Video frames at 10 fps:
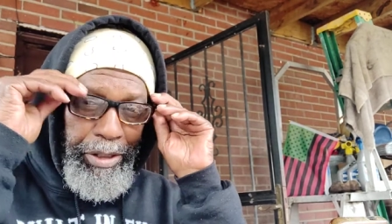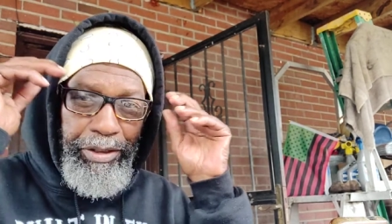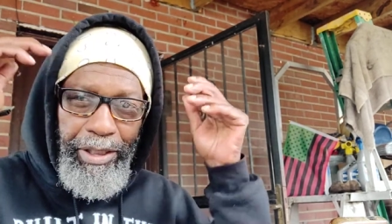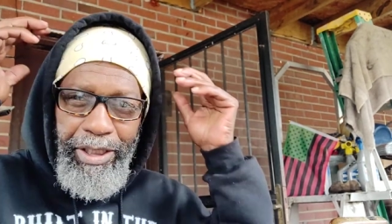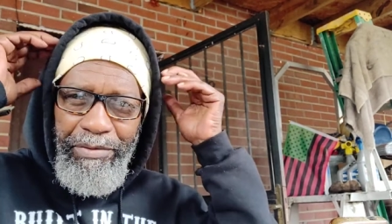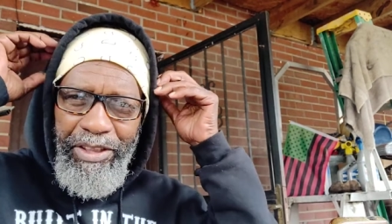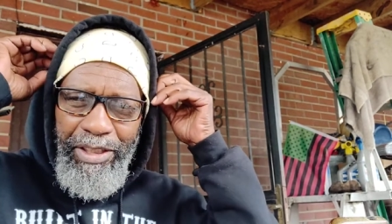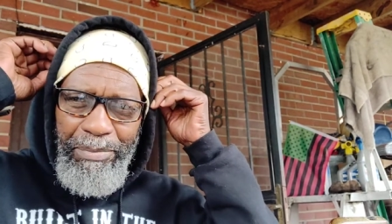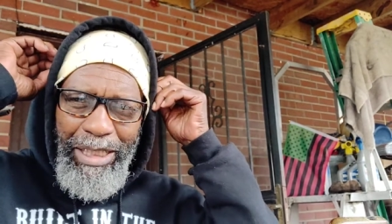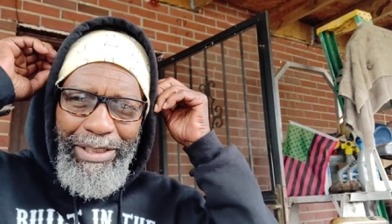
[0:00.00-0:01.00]
Should I leave this
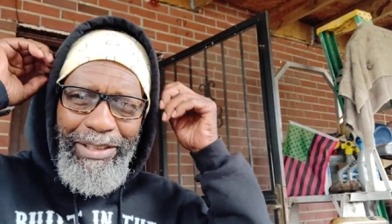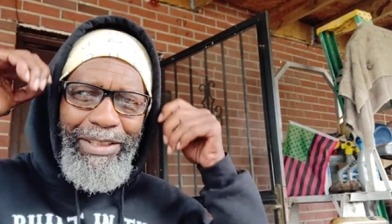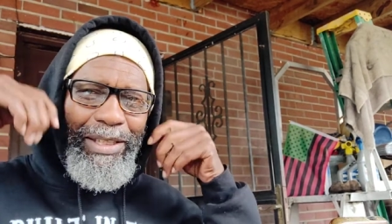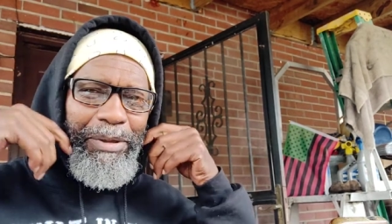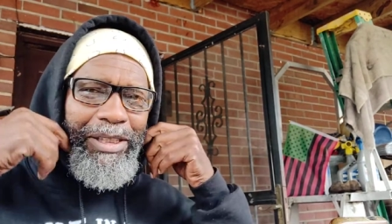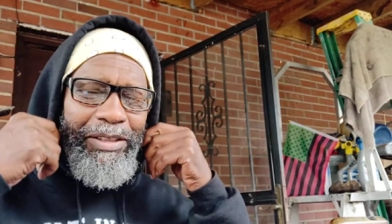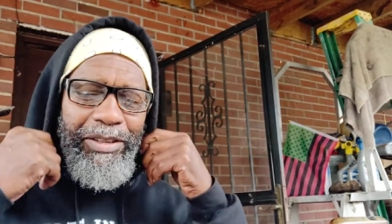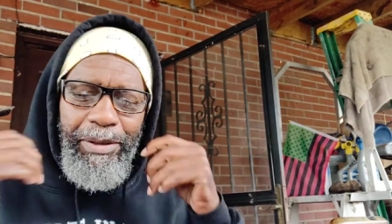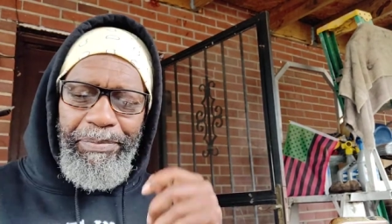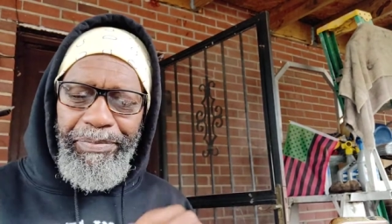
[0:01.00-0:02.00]
up like this? Yeah, I'm going to leave
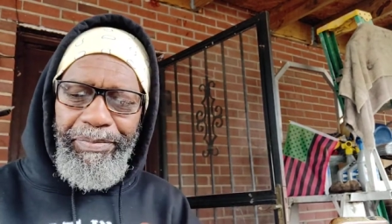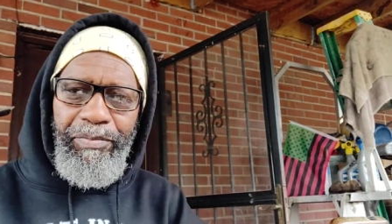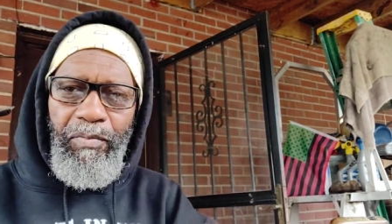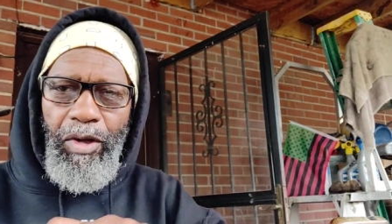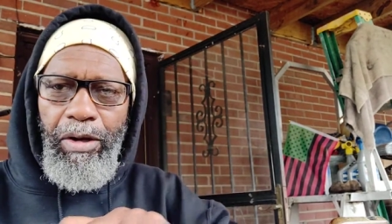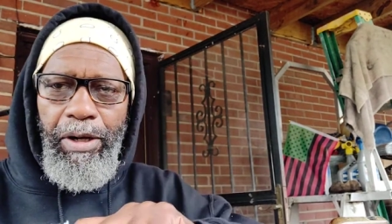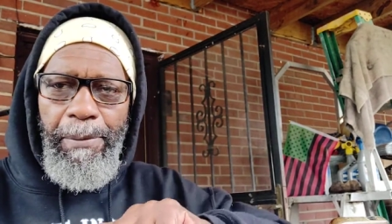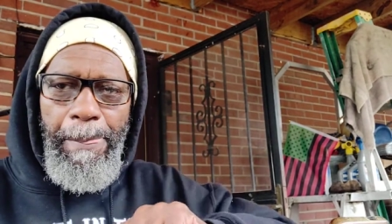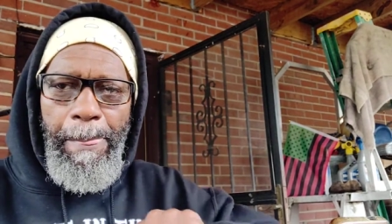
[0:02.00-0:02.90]
this up. Ah.